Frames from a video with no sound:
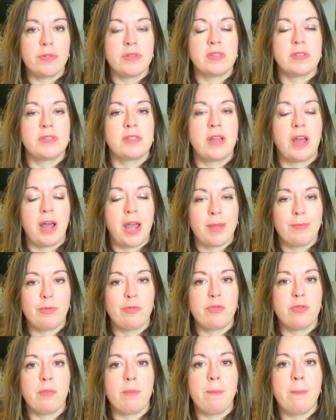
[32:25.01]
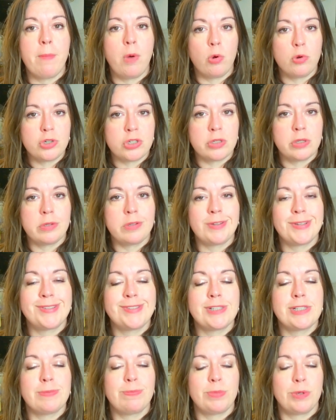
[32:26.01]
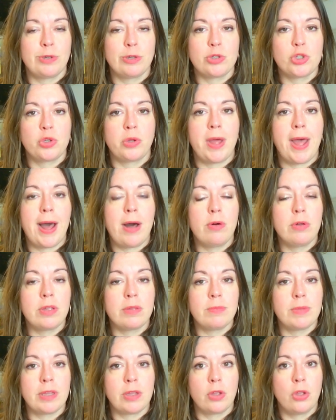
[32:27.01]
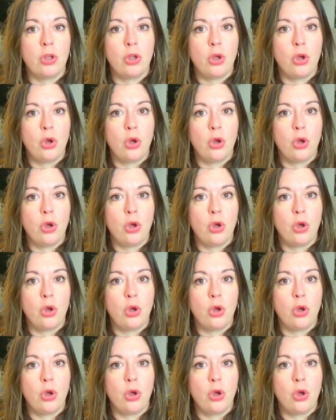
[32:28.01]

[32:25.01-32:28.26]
It's a time of emotional and spiritual alchemy.